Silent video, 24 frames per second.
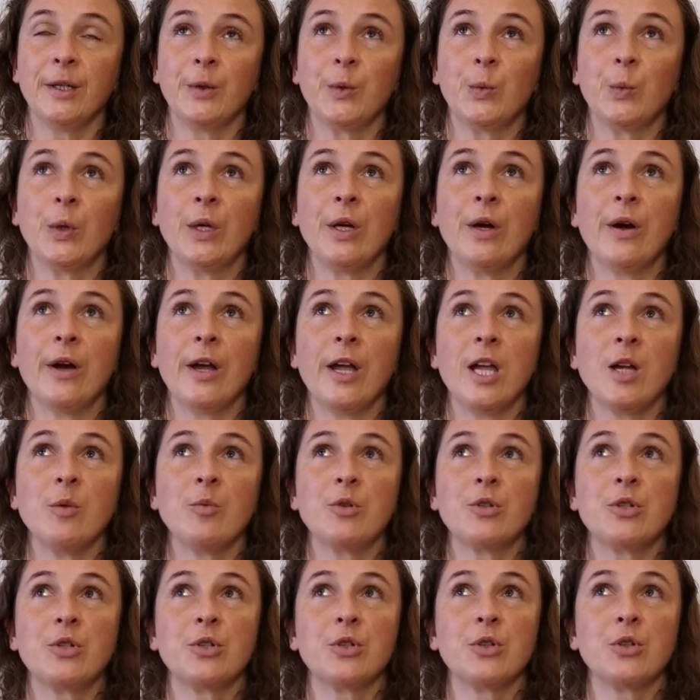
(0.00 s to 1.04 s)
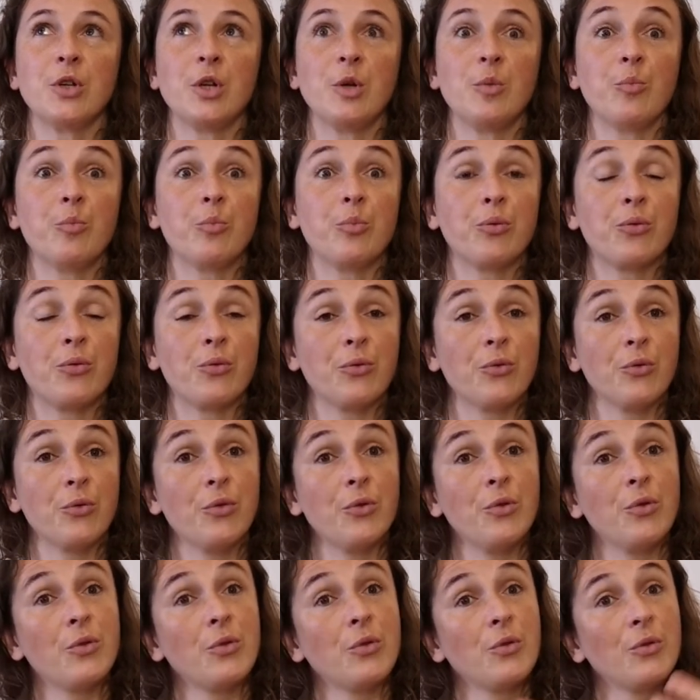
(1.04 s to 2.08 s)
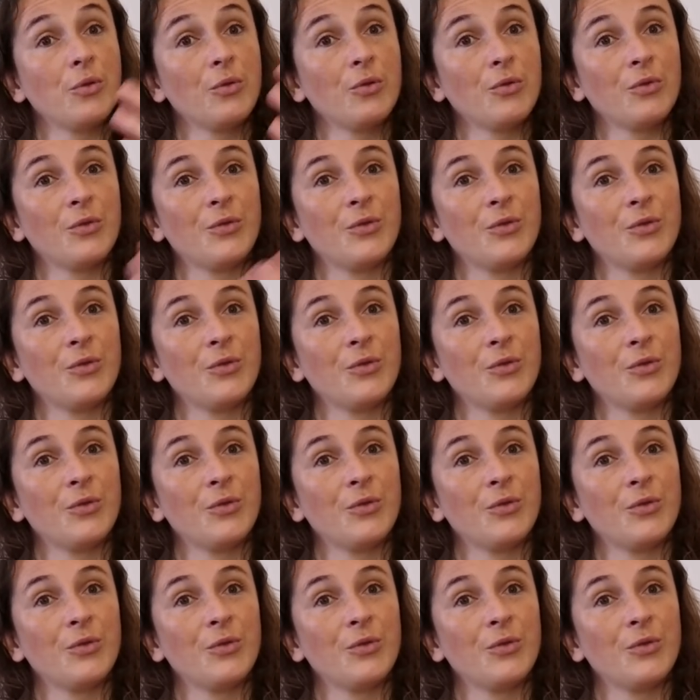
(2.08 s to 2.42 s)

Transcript: we are able to improve